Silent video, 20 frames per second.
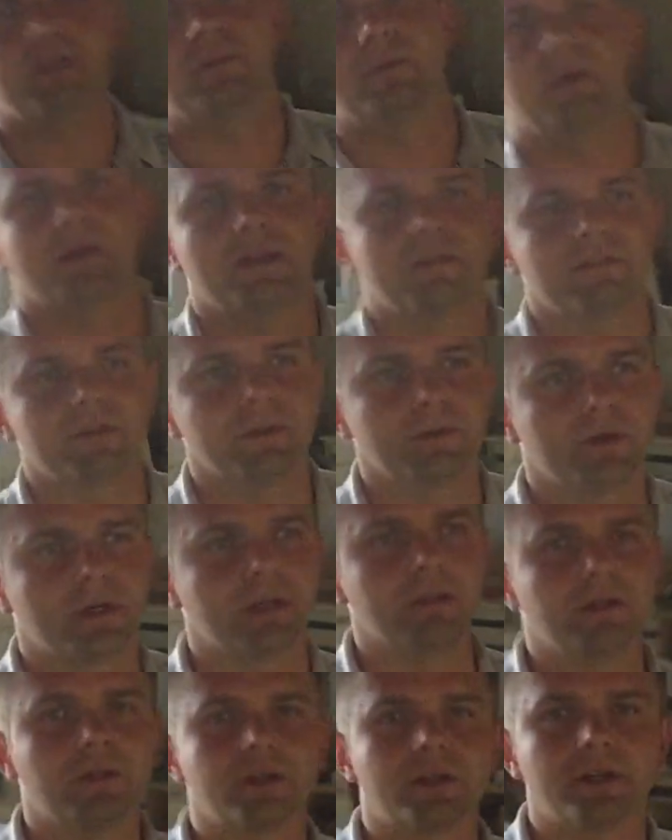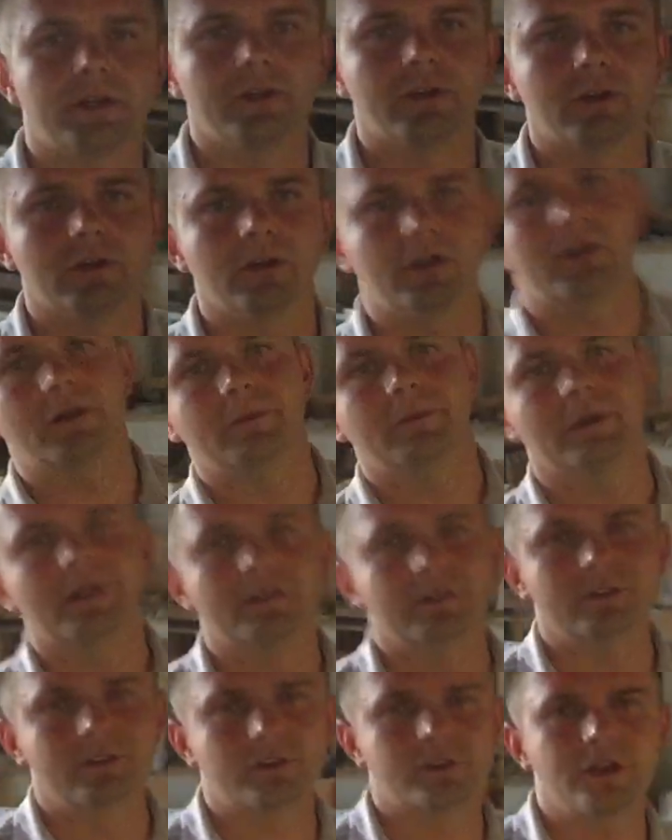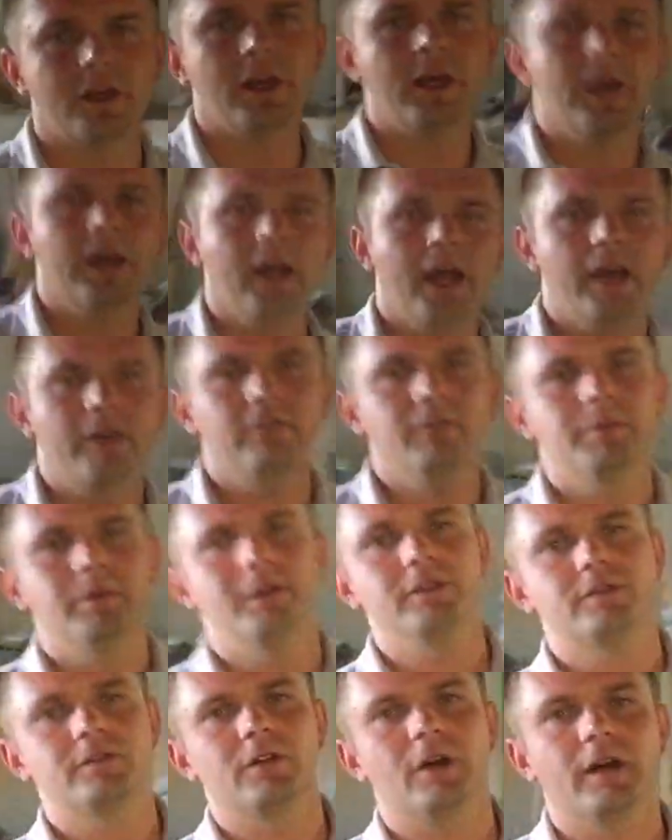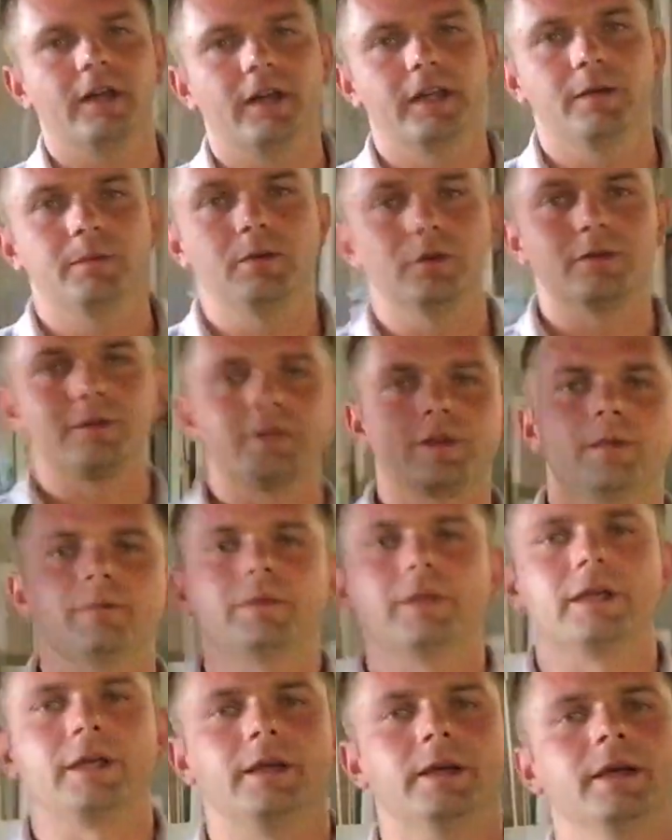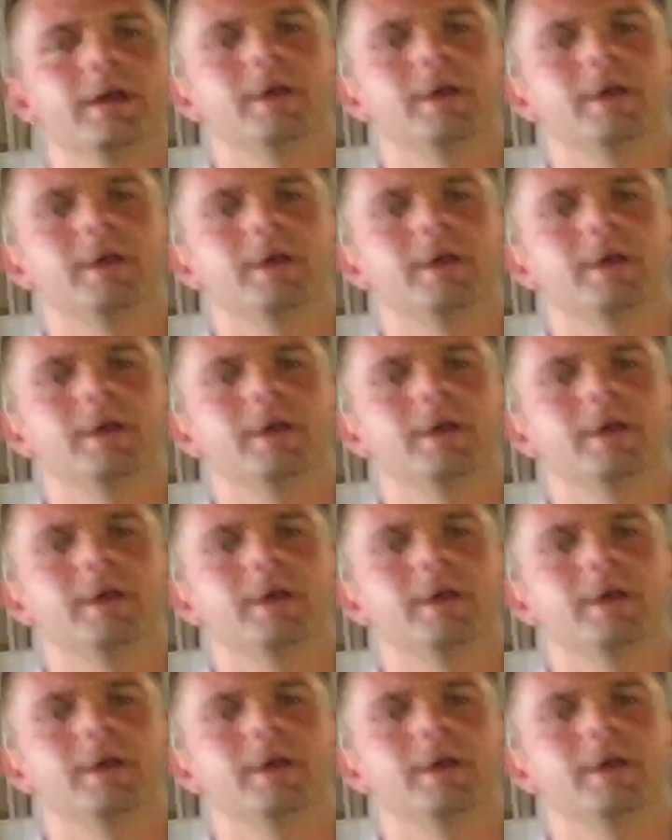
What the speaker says: and whatever you want to learn, you learn, because everybody's talking about something.